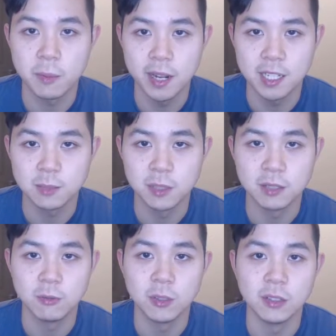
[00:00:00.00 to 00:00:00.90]

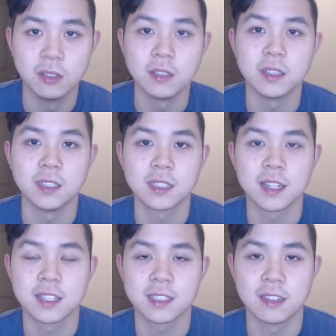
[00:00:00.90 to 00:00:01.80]
management will
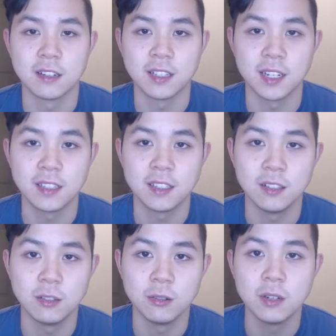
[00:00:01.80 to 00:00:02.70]
discuss their
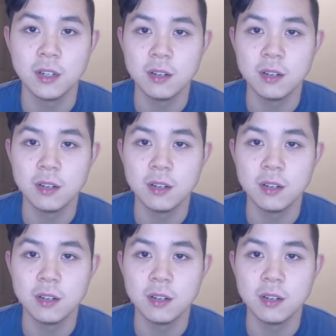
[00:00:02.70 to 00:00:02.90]
10Q